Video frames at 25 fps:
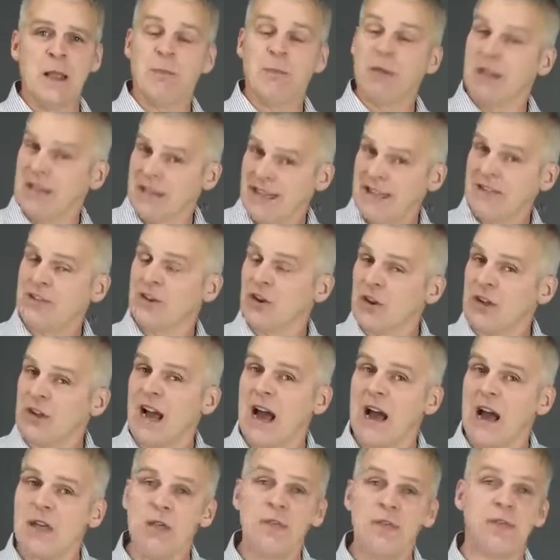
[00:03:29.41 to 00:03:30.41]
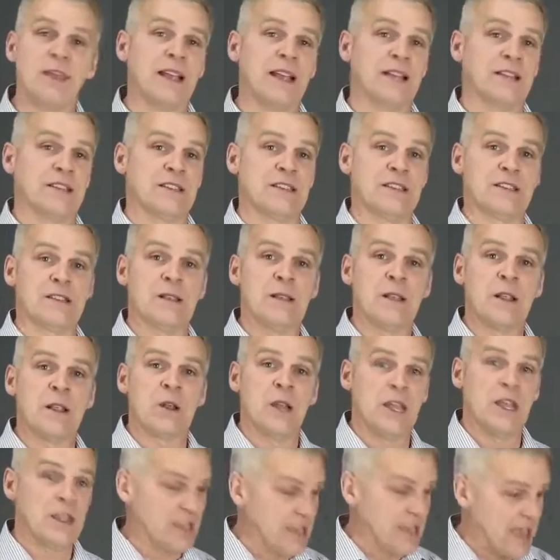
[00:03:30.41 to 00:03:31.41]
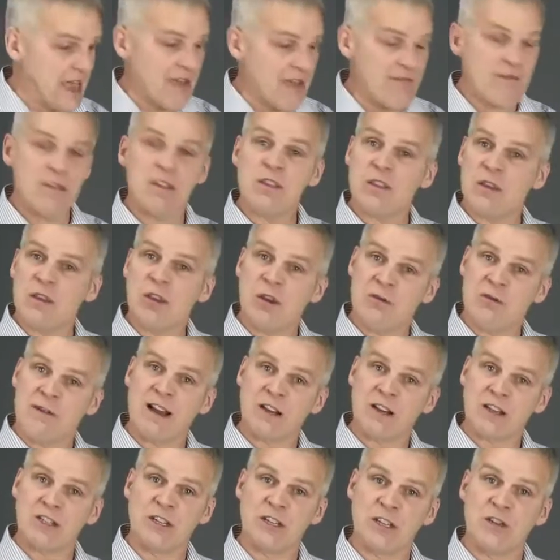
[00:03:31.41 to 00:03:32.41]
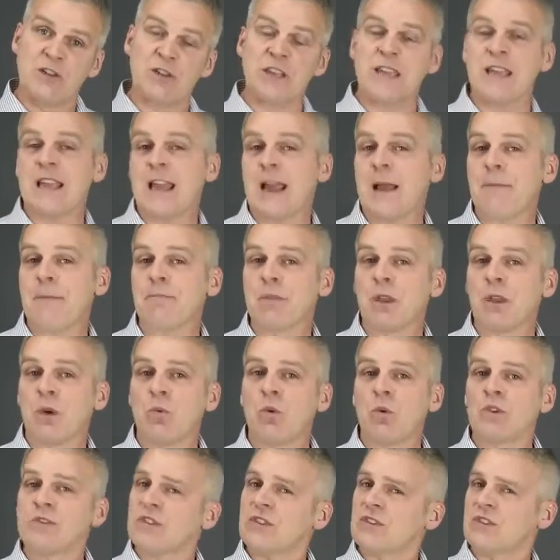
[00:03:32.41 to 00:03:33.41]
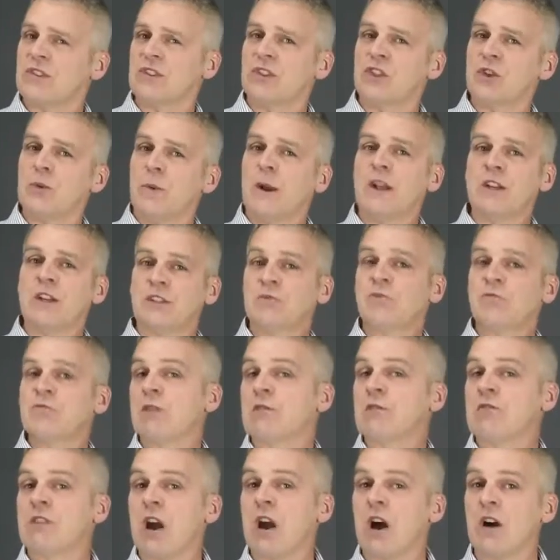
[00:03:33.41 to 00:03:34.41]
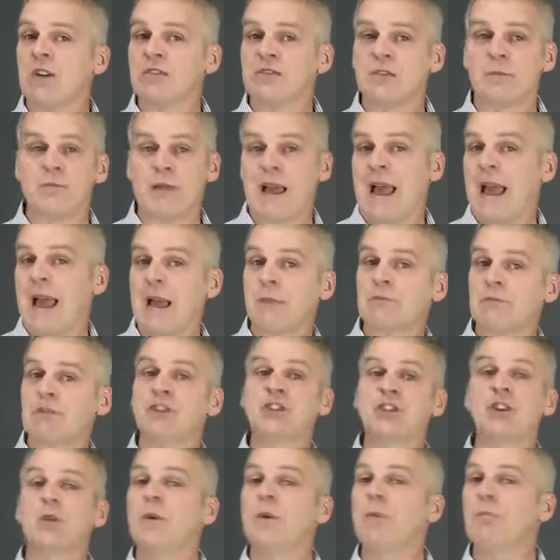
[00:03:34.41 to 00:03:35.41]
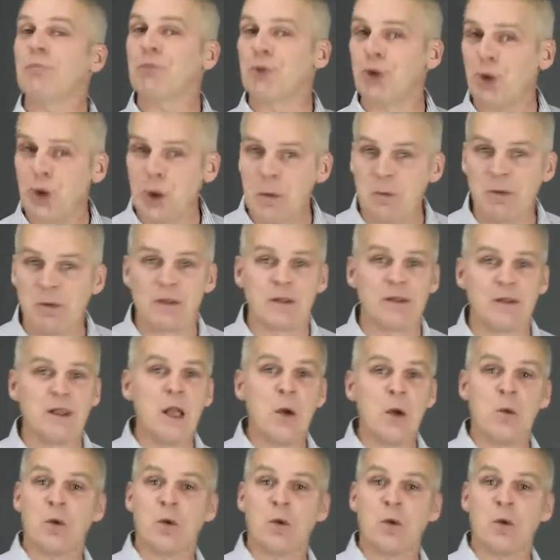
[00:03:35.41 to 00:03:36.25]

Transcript: But you need to look at other things. In the area that you're actually looking at, what's the situation with regards to perhaps new employment?